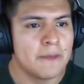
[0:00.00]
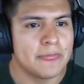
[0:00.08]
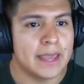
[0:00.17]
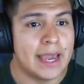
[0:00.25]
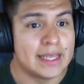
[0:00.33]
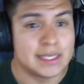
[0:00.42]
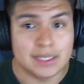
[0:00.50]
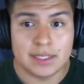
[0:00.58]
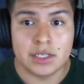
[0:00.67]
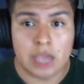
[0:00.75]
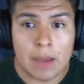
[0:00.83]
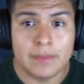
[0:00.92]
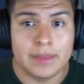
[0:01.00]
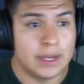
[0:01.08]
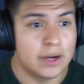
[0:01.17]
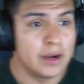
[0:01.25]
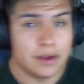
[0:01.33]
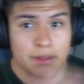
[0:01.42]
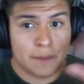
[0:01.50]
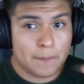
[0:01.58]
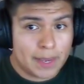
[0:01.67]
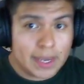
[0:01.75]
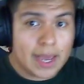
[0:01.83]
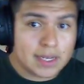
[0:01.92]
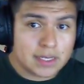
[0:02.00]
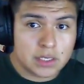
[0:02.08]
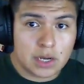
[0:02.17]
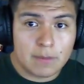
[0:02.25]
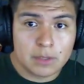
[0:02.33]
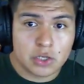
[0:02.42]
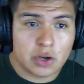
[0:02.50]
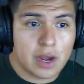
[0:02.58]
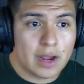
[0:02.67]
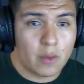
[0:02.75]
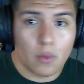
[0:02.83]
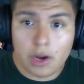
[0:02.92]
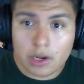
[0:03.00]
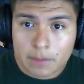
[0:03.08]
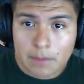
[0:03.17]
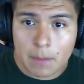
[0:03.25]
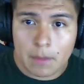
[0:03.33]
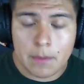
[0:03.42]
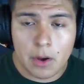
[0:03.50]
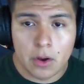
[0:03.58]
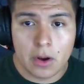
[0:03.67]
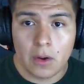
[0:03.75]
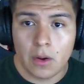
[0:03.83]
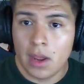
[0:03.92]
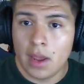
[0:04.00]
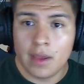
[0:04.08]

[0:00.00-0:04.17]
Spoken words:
it's literally on the big ass jumbotron. Welcome Yamamoto.